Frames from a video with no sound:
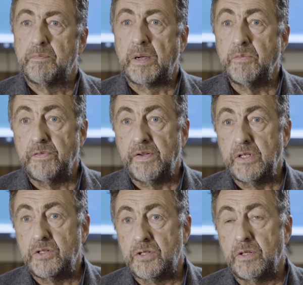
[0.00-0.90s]
By
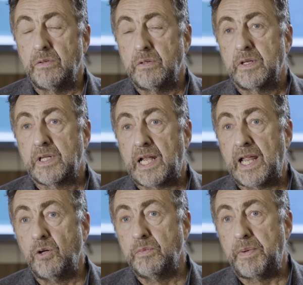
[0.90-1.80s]
moving to
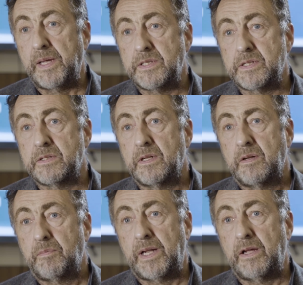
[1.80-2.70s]
cloud-based
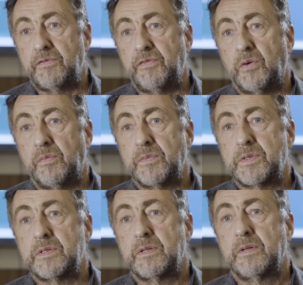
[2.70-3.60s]

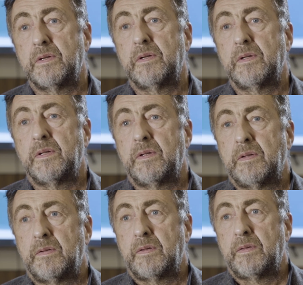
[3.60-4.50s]
platforms,
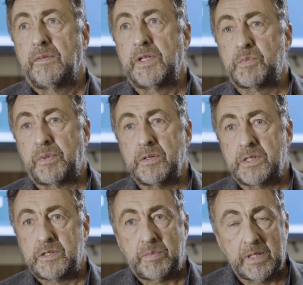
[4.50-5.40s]
this
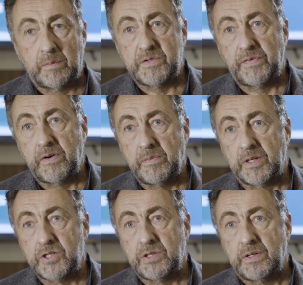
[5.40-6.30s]
process becomes very
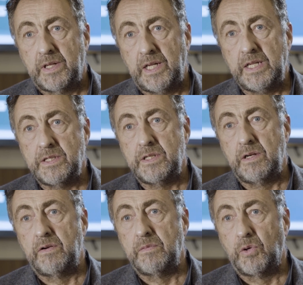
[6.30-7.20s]
much
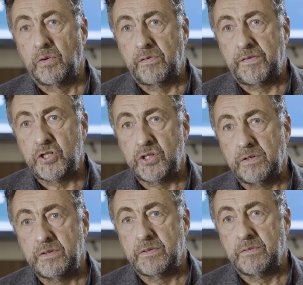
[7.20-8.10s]
easier and more
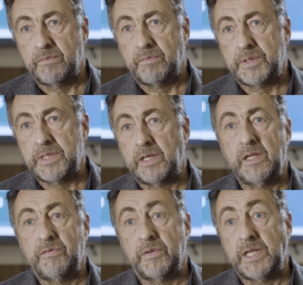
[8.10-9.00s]
efficient,
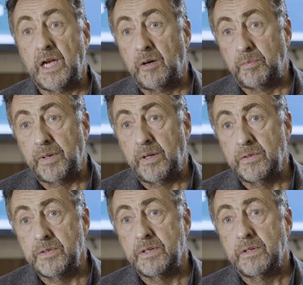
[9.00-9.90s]
particularly for the
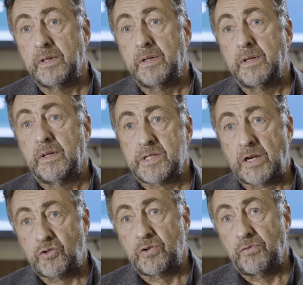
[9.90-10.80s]
upload,
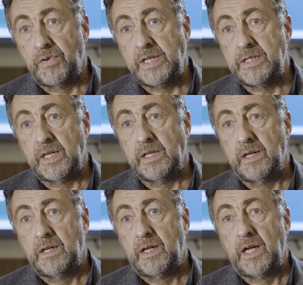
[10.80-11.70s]
central reading
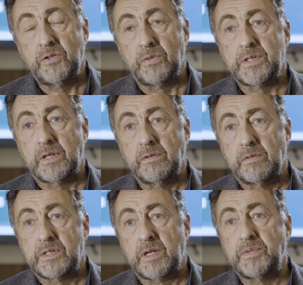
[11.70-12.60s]
and also
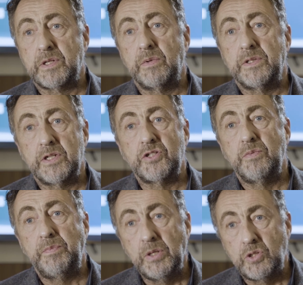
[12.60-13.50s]
subsequent
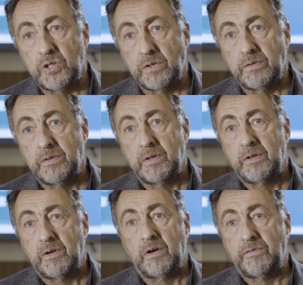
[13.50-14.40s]
distribution
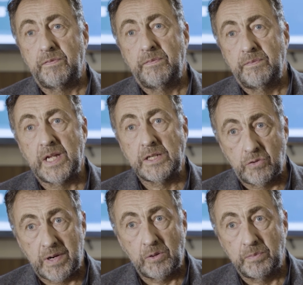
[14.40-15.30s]
of
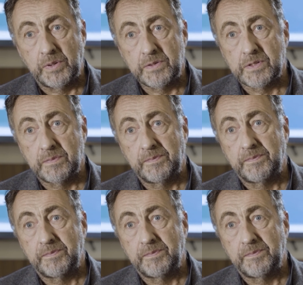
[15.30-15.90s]
data outputs.